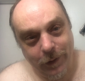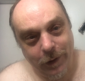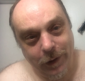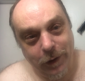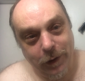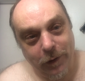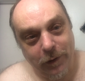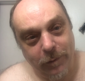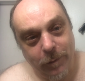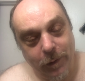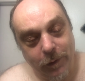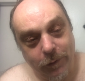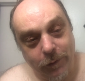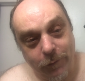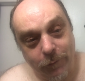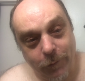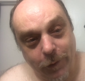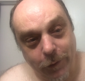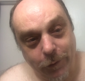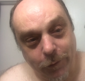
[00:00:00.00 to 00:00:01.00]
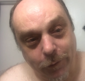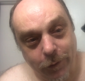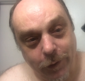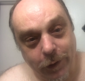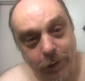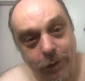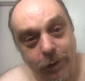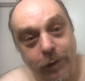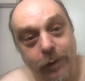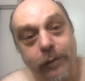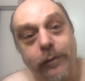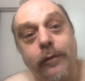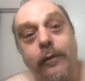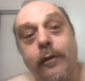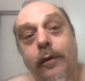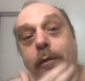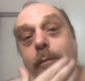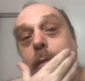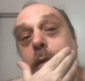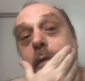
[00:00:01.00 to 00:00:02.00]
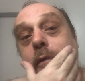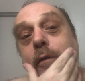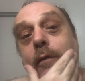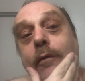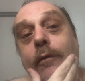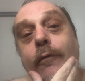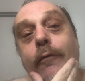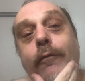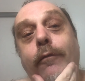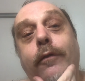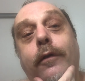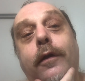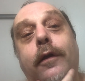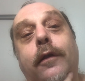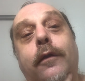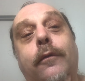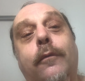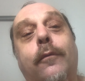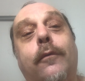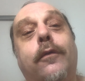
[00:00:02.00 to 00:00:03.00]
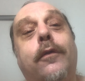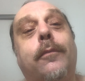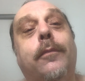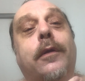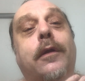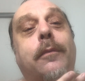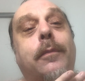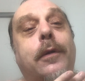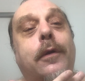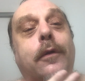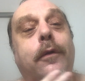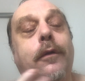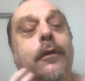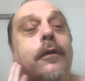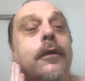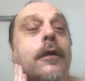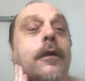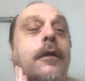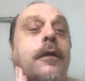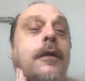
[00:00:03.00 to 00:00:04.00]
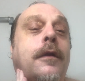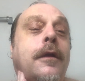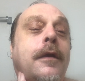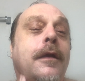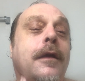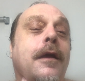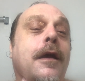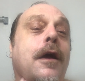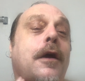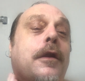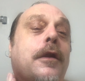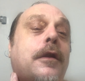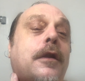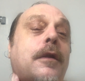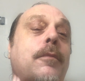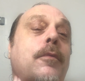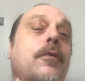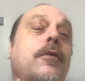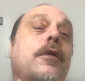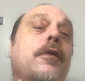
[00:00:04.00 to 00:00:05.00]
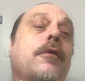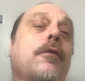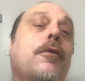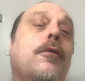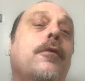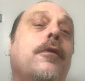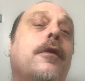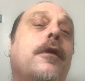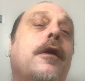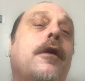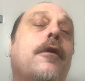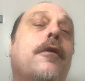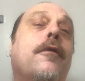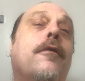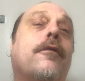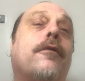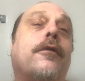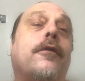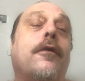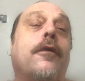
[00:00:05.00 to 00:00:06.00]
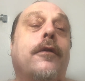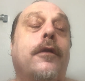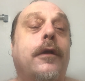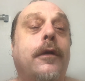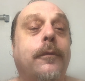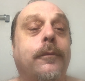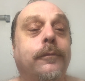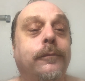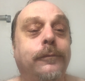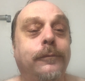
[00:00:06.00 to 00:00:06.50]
an expensive razor like this on my sensitive skin with a big beard. I'd end up with ingrown hairs and all that.